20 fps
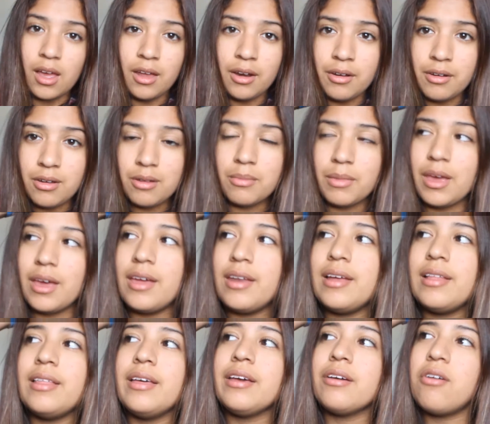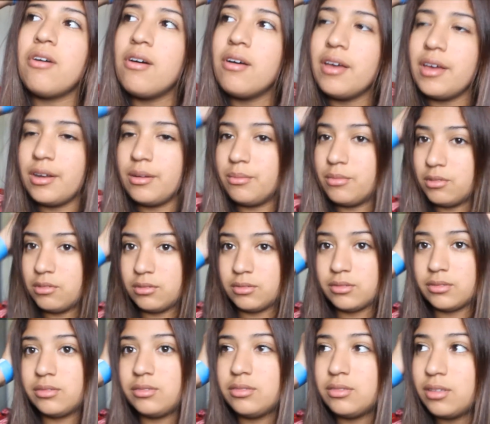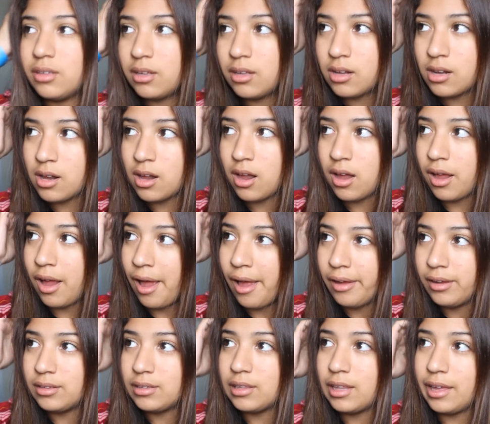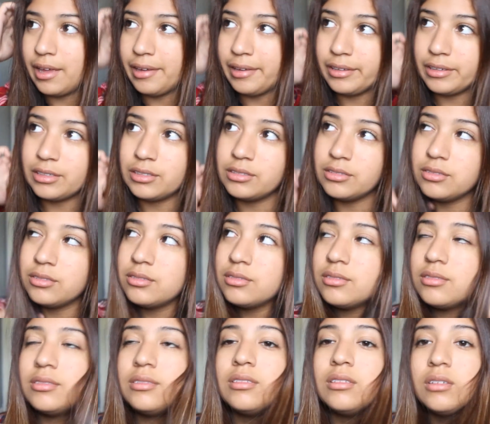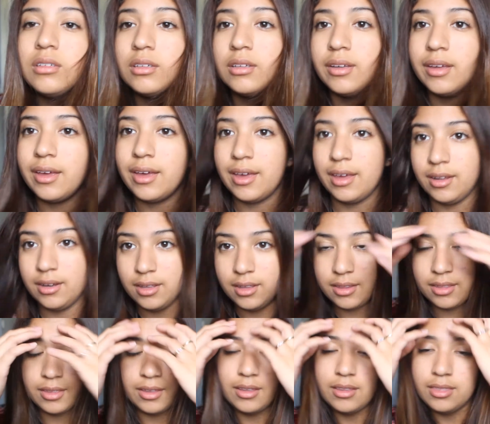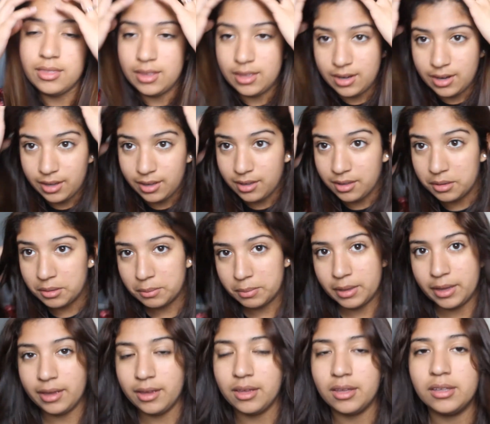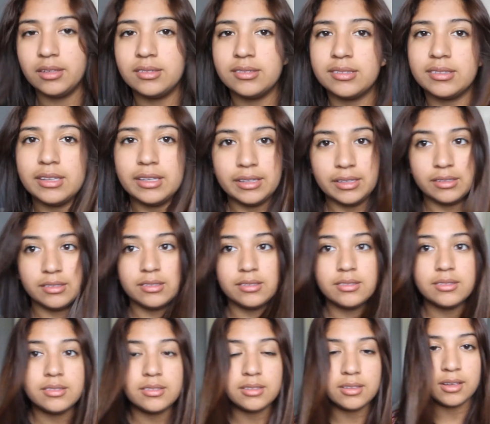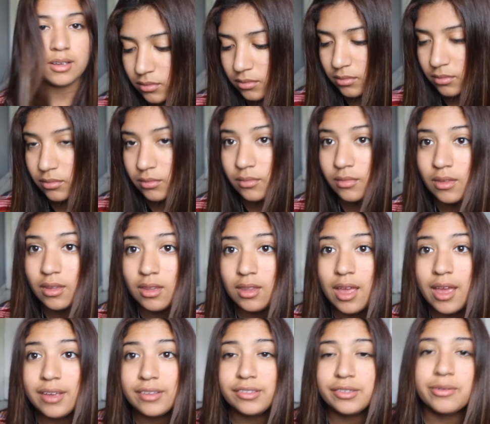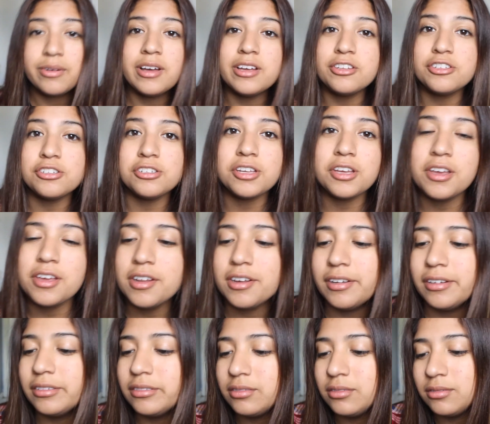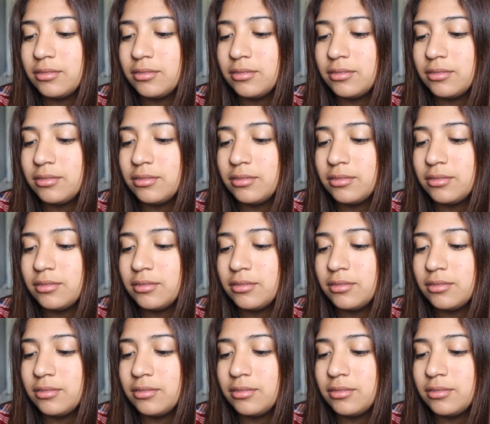I don't know, man, I like all animals. Like, anything that I can pet is nice. Next question.